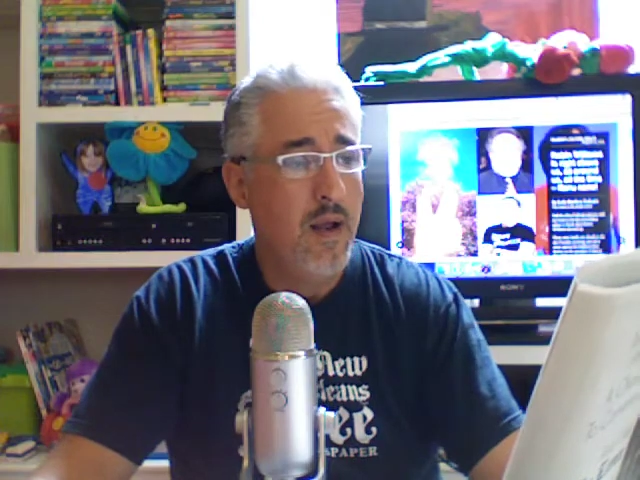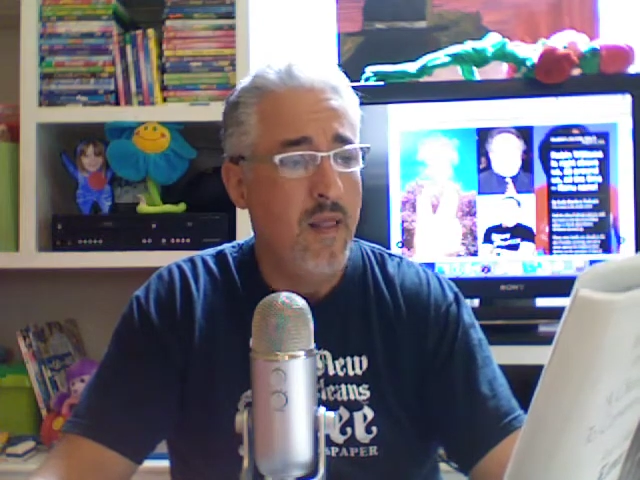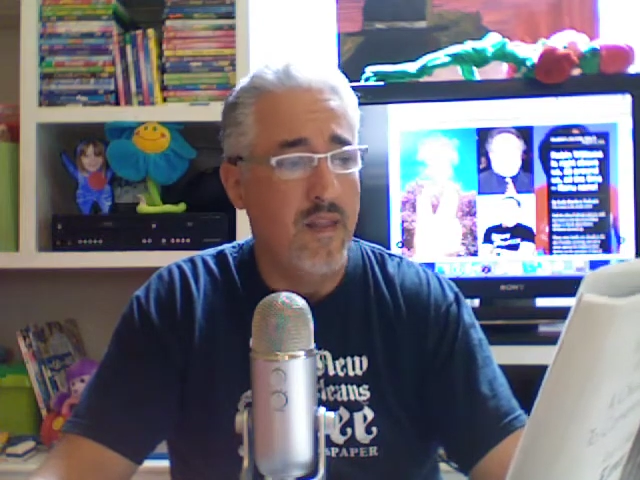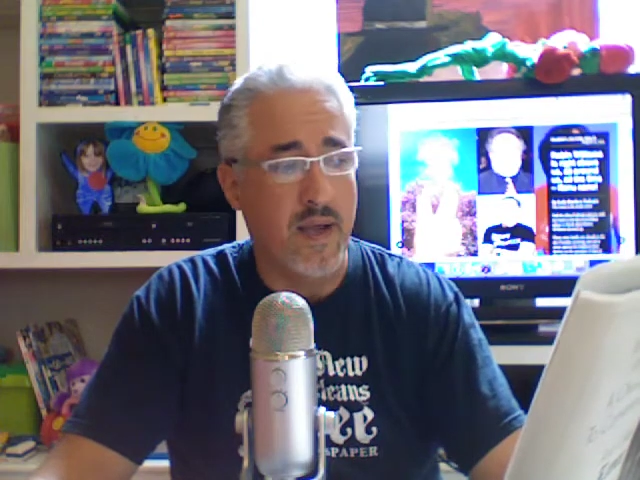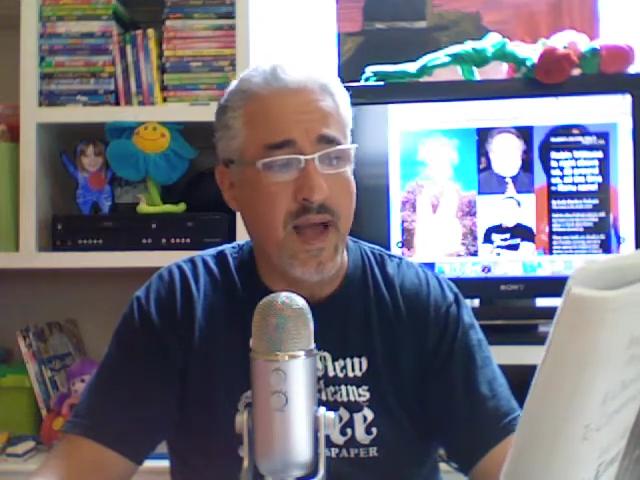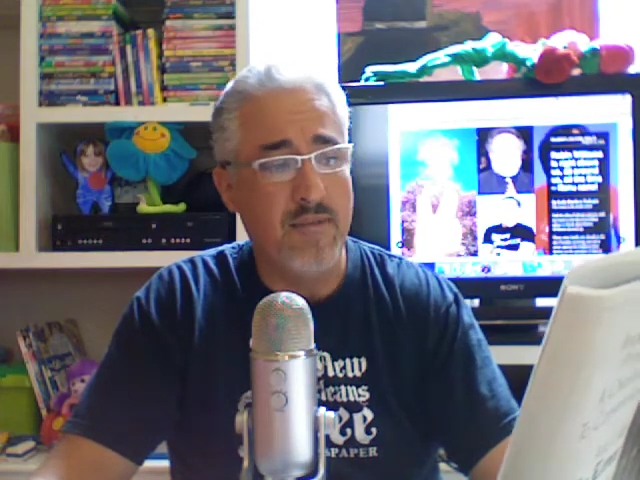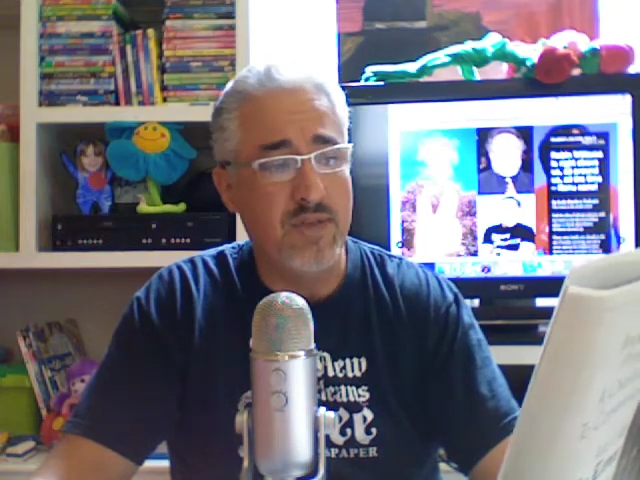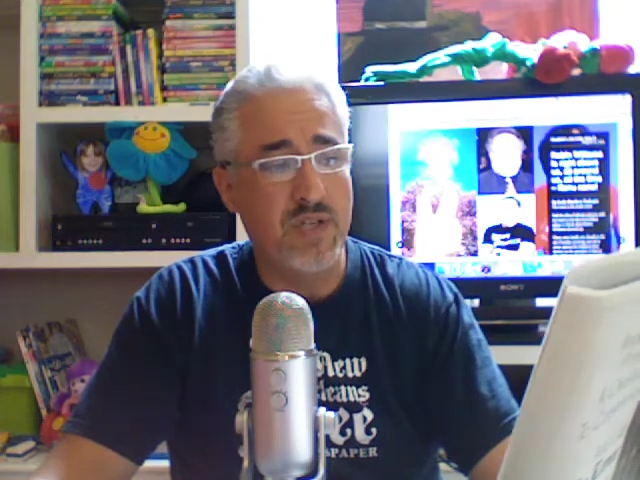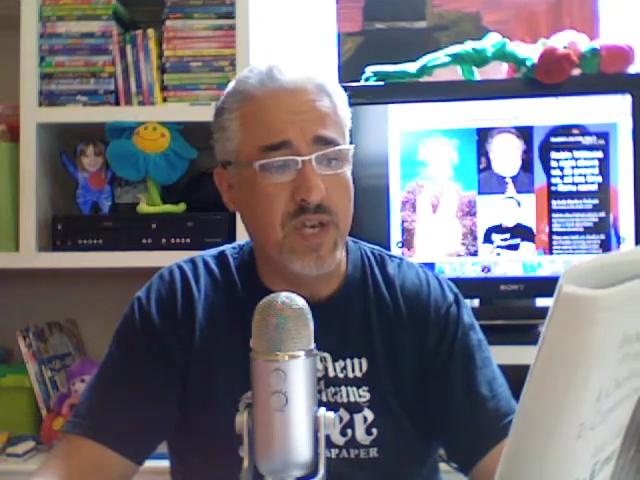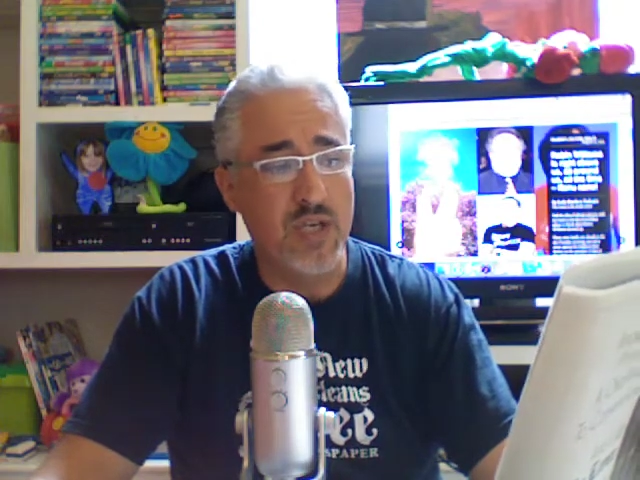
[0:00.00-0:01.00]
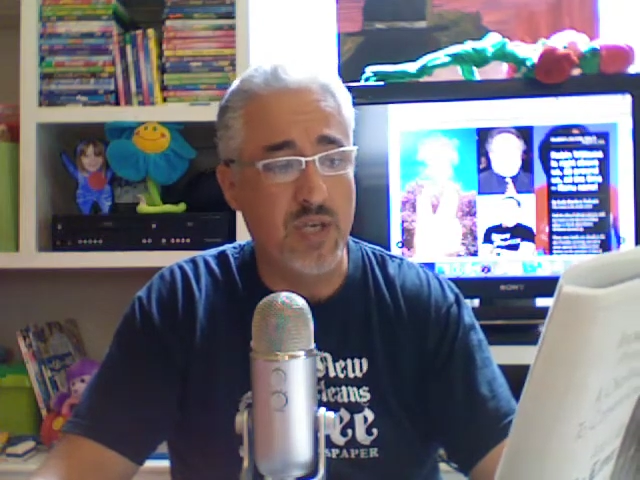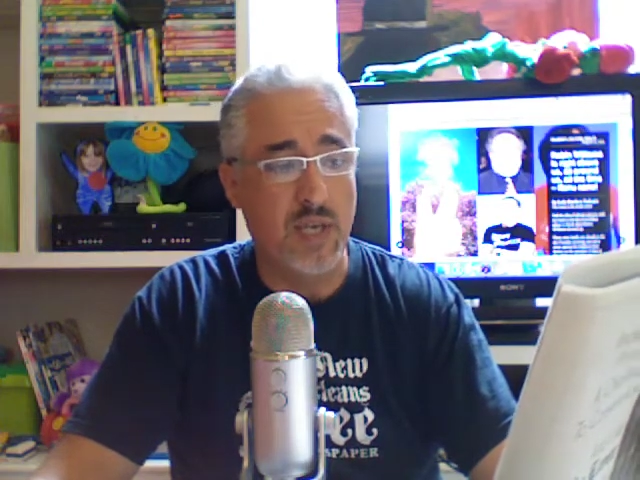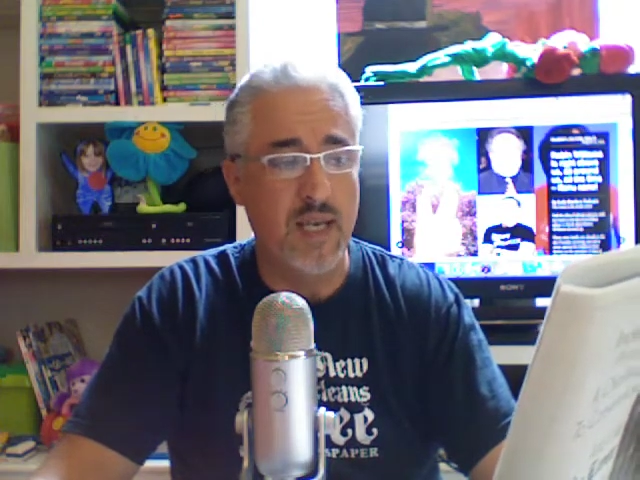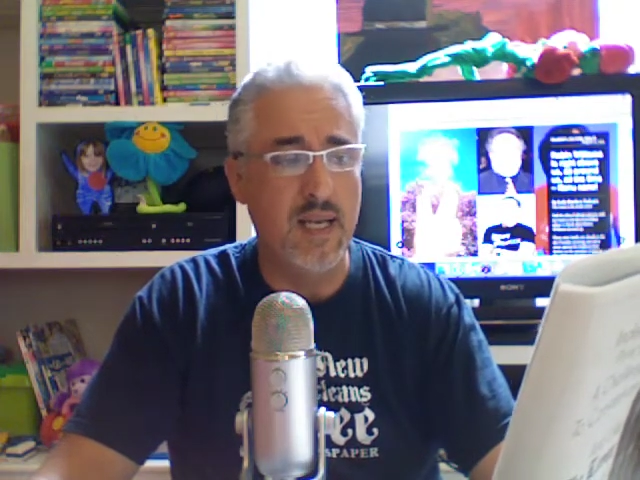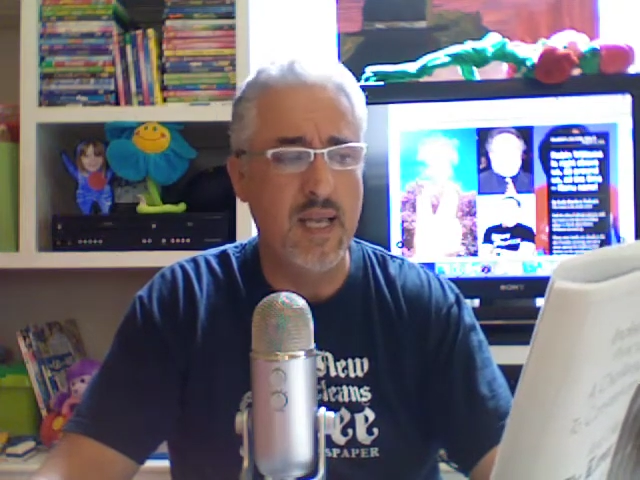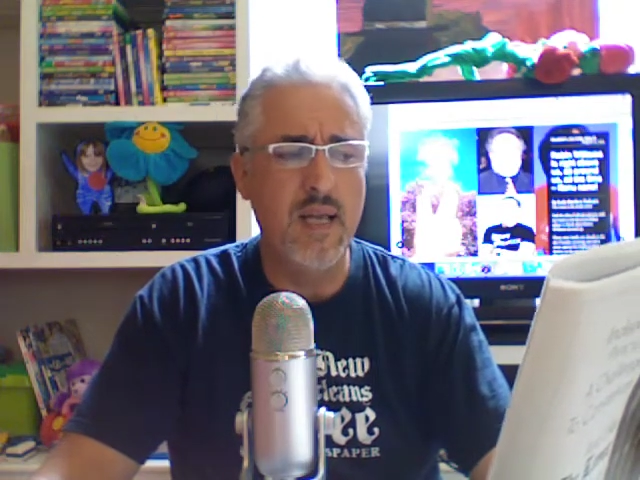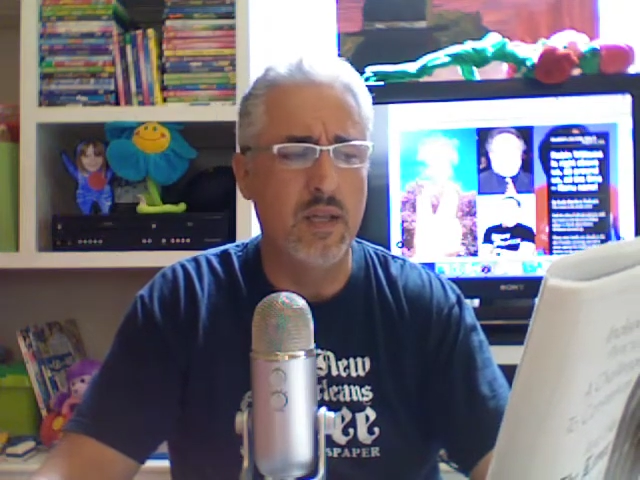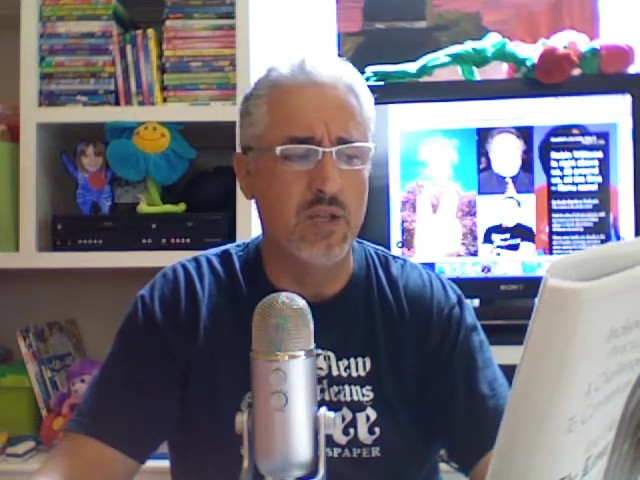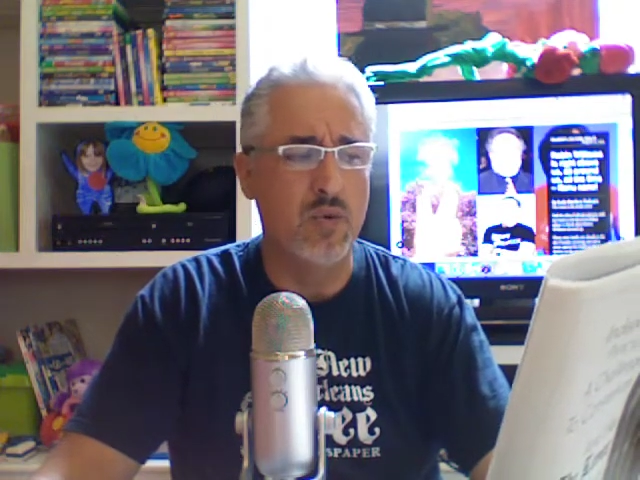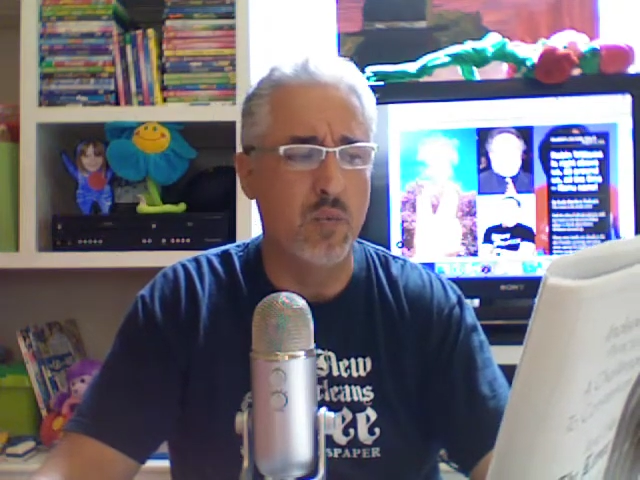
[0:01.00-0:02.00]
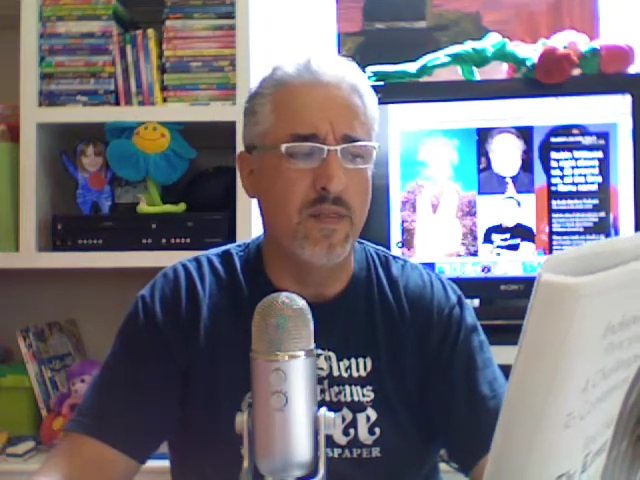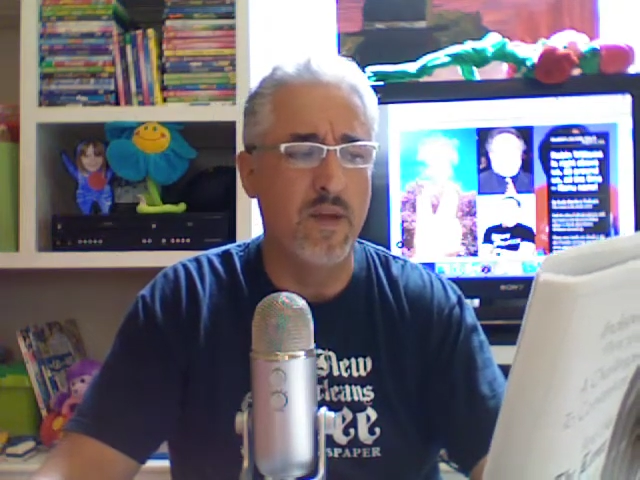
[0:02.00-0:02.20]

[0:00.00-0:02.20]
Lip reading: Their conversation in English with